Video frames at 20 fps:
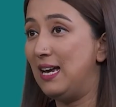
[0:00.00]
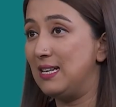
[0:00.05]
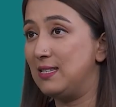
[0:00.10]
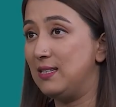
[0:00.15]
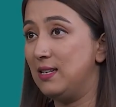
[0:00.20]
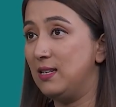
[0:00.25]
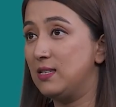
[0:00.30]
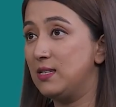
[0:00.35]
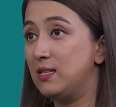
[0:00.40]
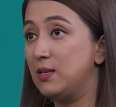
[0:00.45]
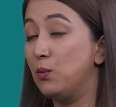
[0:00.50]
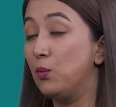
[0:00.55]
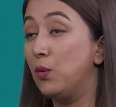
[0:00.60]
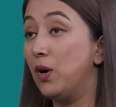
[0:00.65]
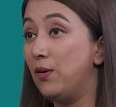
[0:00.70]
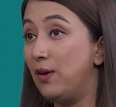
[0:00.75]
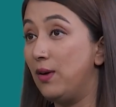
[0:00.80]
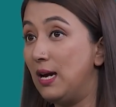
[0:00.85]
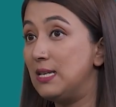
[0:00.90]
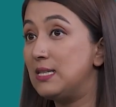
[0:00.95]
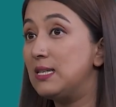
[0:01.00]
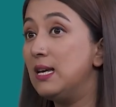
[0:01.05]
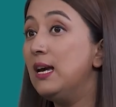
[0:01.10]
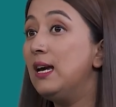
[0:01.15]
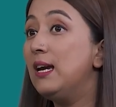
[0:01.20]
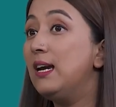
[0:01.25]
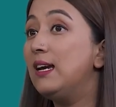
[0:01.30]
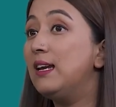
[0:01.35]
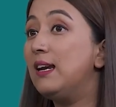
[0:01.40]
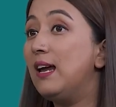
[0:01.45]
acids, whereas
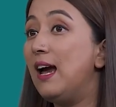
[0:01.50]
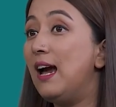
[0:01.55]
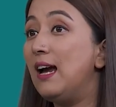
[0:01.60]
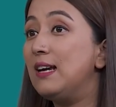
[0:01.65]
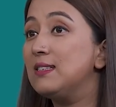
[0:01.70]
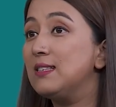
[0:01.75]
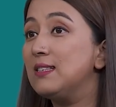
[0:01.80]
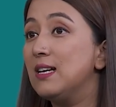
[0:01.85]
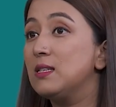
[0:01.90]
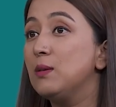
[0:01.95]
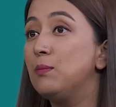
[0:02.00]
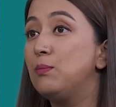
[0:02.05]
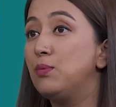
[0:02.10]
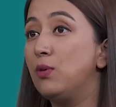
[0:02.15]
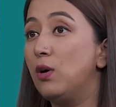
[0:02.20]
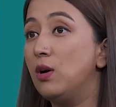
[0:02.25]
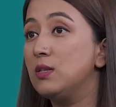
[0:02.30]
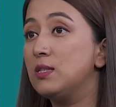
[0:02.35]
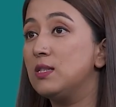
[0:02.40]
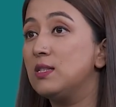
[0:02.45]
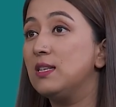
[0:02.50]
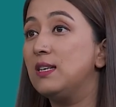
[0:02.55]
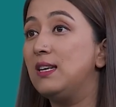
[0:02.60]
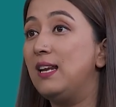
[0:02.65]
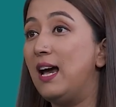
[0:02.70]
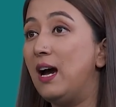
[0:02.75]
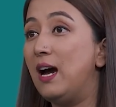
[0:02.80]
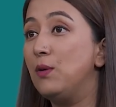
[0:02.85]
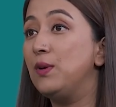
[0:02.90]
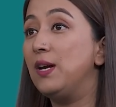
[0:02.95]
it acts as a Bronsted
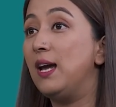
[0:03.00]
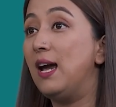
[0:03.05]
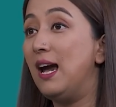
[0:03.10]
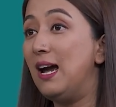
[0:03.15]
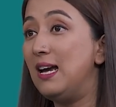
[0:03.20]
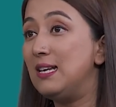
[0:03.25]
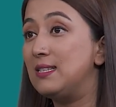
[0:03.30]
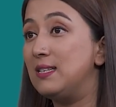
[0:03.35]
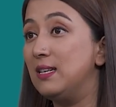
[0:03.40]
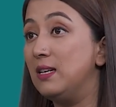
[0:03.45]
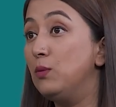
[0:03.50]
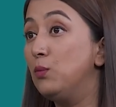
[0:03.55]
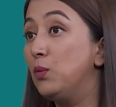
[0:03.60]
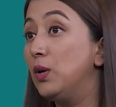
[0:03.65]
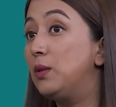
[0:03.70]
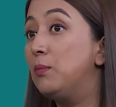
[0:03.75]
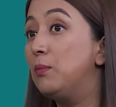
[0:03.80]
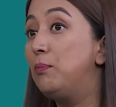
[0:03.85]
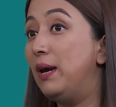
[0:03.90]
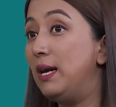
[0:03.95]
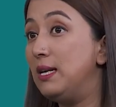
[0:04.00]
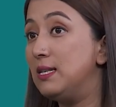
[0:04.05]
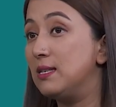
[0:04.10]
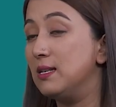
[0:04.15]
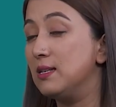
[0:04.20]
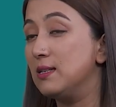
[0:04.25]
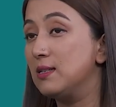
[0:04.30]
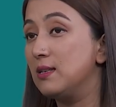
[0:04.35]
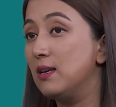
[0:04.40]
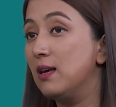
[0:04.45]
Lowry acid with
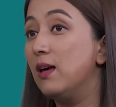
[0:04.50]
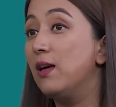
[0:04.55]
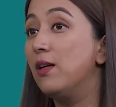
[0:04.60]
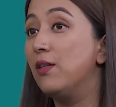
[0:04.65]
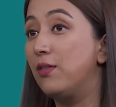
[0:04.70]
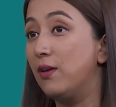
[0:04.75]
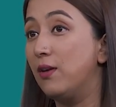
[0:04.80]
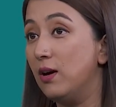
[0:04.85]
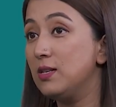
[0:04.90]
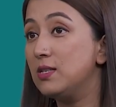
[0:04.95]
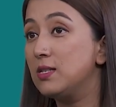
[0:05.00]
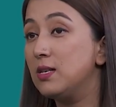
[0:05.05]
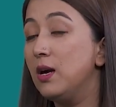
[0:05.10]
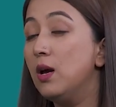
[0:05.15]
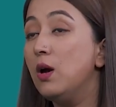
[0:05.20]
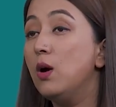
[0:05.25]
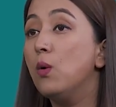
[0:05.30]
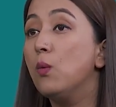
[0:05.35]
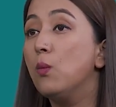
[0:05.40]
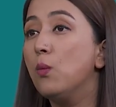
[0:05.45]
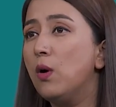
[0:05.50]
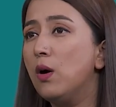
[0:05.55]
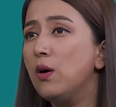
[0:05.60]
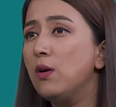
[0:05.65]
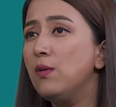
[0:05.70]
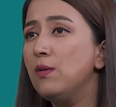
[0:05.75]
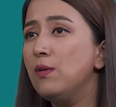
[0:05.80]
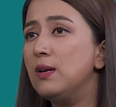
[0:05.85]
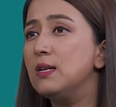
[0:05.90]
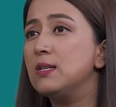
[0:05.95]
bases. Thus,
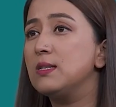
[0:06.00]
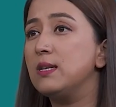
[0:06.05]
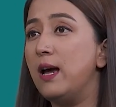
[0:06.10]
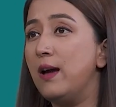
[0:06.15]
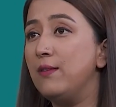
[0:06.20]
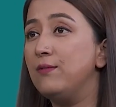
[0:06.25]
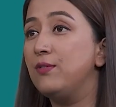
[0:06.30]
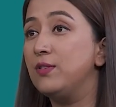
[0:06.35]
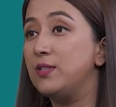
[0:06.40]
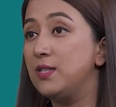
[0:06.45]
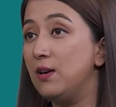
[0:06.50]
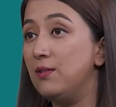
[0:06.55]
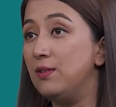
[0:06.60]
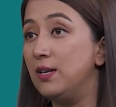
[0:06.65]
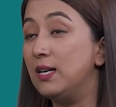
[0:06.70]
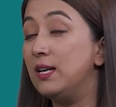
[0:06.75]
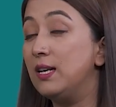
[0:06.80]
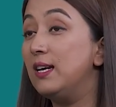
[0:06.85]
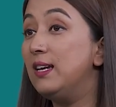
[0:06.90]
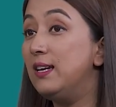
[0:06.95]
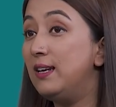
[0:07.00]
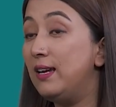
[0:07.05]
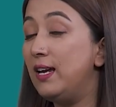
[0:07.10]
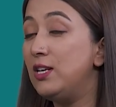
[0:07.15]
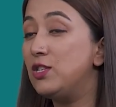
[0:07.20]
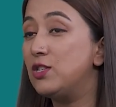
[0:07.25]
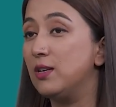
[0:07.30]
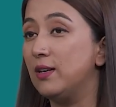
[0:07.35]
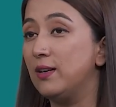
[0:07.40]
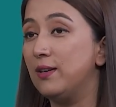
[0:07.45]
water is amphoteric in
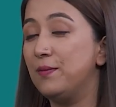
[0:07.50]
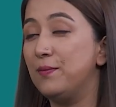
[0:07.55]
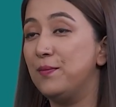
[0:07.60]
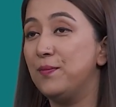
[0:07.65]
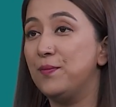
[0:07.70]
nature.